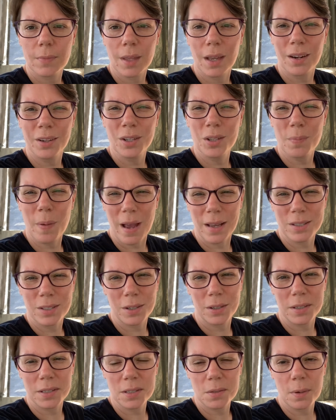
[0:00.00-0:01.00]
our youth
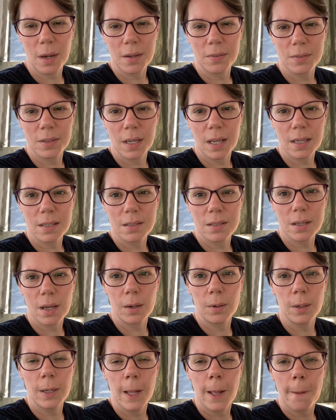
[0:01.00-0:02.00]
pastor and his wife today.
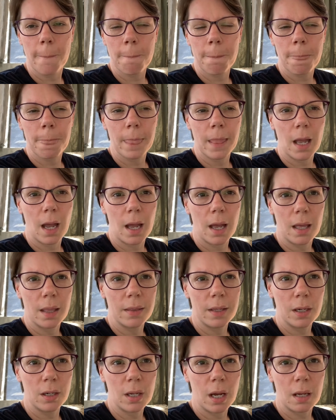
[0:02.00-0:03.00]
So
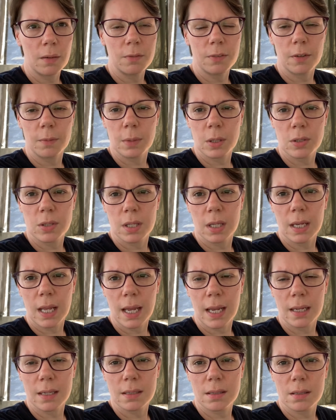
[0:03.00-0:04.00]
they're gone for most of the
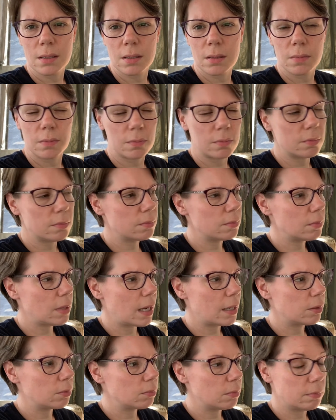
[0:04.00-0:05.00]
day.
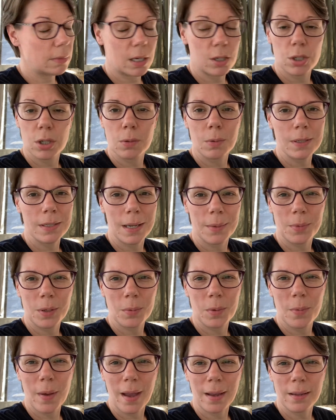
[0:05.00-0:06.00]
I'm not sure what time they'll
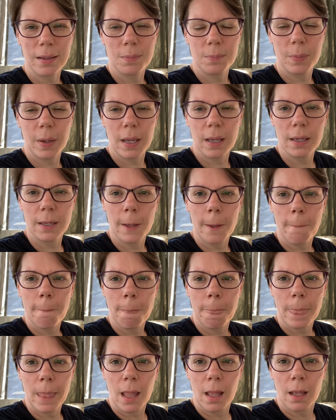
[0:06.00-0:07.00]
be back,
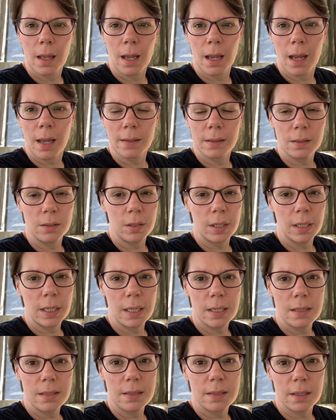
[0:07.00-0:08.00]
and the little
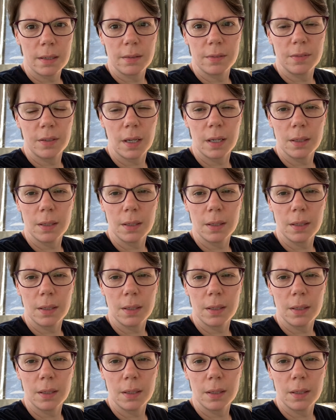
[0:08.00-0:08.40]
kids have